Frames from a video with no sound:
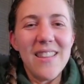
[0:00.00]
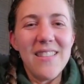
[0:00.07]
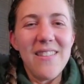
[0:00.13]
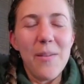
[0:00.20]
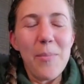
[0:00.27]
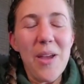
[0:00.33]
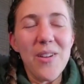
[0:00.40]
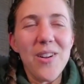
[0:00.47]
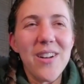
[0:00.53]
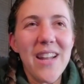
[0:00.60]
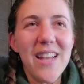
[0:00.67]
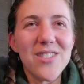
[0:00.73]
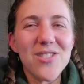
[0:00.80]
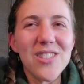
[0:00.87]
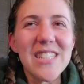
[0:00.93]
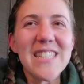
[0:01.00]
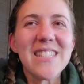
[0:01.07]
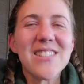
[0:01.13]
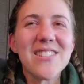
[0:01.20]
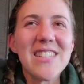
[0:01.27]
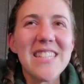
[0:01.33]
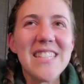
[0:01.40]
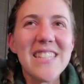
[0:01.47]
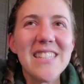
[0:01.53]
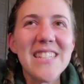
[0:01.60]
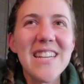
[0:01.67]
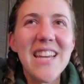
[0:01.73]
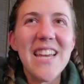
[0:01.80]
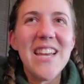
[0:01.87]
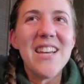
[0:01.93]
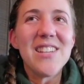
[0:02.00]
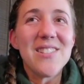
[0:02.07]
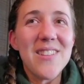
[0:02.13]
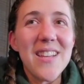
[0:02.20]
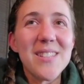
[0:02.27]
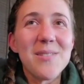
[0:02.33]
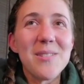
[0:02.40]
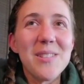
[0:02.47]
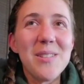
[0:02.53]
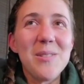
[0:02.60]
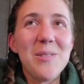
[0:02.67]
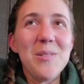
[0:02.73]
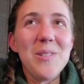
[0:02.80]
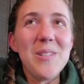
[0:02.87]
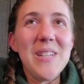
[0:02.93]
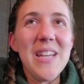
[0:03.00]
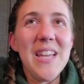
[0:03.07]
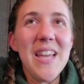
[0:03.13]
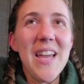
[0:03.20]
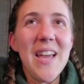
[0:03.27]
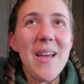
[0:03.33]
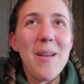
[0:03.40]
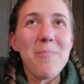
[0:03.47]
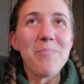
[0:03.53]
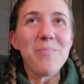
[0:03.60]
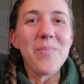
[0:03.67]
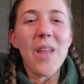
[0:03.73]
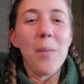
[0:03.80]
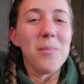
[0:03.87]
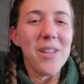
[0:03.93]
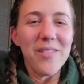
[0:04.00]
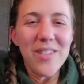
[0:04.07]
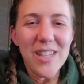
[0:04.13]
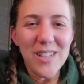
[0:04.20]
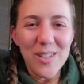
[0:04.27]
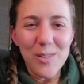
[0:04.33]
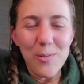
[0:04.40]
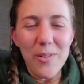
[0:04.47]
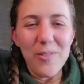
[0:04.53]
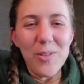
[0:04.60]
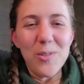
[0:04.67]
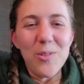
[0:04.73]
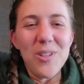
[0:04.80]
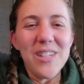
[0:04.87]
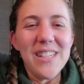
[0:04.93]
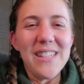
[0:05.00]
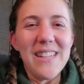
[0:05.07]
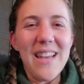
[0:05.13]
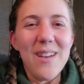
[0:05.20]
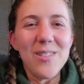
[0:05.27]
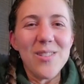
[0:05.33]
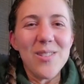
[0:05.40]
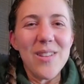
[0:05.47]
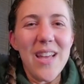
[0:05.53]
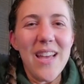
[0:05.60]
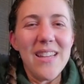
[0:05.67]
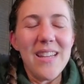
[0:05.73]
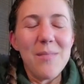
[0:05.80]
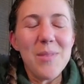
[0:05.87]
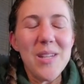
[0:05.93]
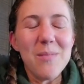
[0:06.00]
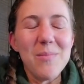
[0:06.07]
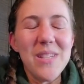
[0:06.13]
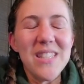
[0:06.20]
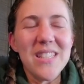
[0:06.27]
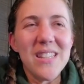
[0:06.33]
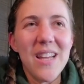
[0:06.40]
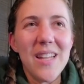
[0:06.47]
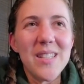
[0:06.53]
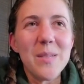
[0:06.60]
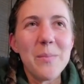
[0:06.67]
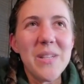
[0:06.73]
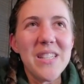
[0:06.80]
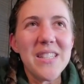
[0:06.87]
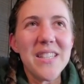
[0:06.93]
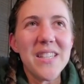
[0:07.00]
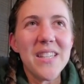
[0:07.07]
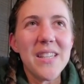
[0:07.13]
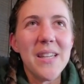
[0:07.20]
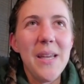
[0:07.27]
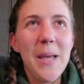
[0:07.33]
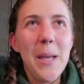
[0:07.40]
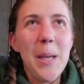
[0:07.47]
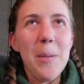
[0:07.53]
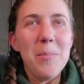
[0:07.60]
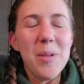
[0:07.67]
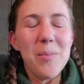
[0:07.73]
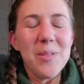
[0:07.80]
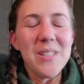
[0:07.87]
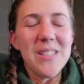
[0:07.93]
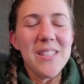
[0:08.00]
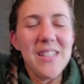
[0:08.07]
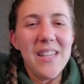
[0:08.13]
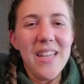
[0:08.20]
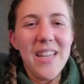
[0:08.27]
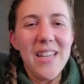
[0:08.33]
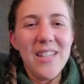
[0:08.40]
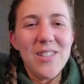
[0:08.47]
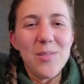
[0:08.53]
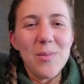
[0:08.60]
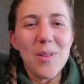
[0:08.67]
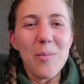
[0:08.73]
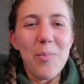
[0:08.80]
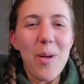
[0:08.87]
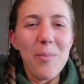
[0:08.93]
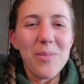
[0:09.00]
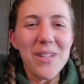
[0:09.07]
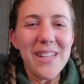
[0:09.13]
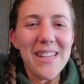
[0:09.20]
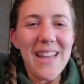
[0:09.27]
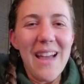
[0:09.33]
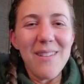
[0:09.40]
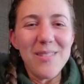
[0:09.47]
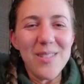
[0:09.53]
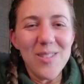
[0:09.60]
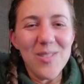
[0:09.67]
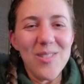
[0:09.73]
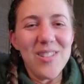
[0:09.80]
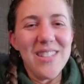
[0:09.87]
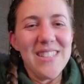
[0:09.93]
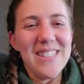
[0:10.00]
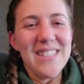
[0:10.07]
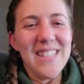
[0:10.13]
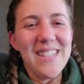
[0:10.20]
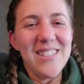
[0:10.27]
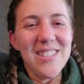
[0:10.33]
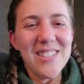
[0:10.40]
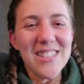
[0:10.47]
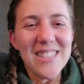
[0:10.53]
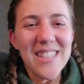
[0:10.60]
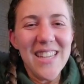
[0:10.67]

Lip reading: about our natural history here. So that's really cool. I'm living in Hood River, Oregon now, so that, it means a lot to me to be able to engage with the public outdoors and just